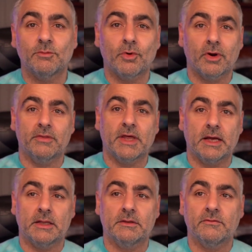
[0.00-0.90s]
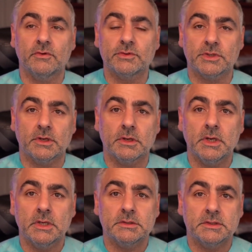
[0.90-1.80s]
More on that in the future
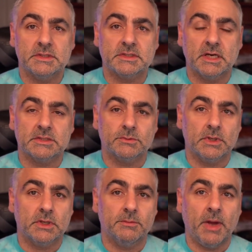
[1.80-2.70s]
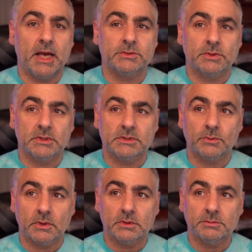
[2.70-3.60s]
to discuss what a passwordless
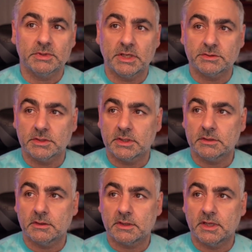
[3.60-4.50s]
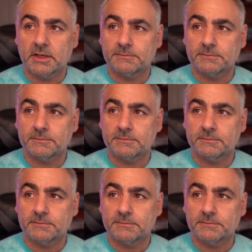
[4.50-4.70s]
world potentially can look like.